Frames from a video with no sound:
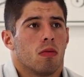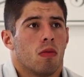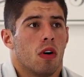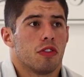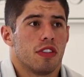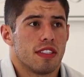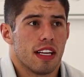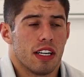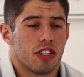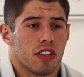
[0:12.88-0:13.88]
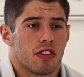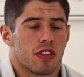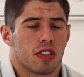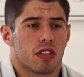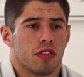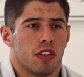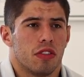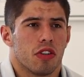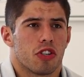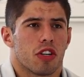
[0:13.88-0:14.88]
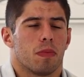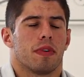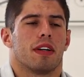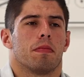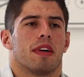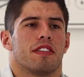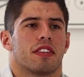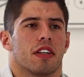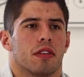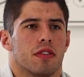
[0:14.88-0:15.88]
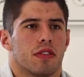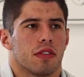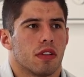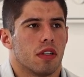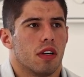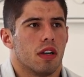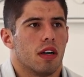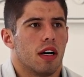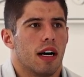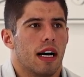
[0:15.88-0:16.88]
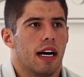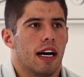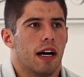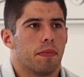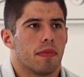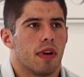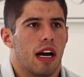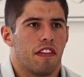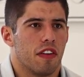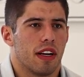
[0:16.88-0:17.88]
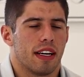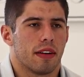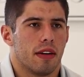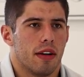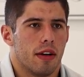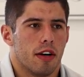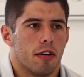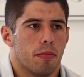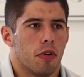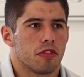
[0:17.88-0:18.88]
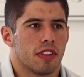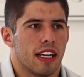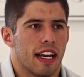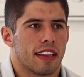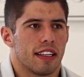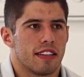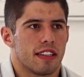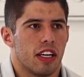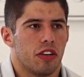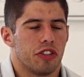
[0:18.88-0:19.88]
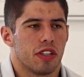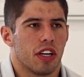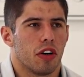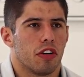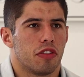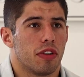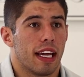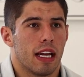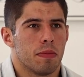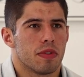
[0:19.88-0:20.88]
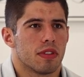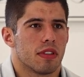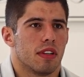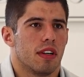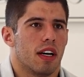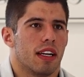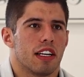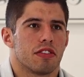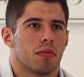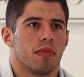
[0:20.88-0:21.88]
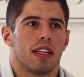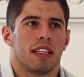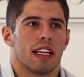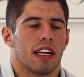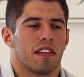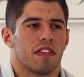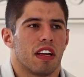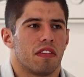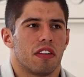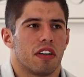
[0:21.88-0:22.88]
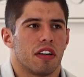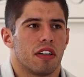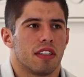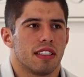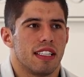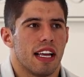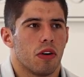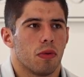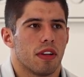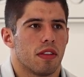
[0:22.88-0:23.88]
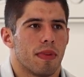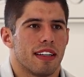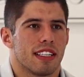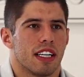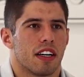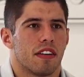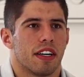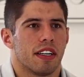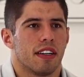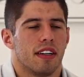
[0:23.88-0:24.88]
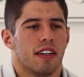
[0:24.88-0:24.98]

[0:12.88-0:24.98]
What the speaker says: Well, since that, just continue to sharpen up my skills. I feel like most of the athletes, they usually go through camps, and that's something that I've never dealt with my entire career.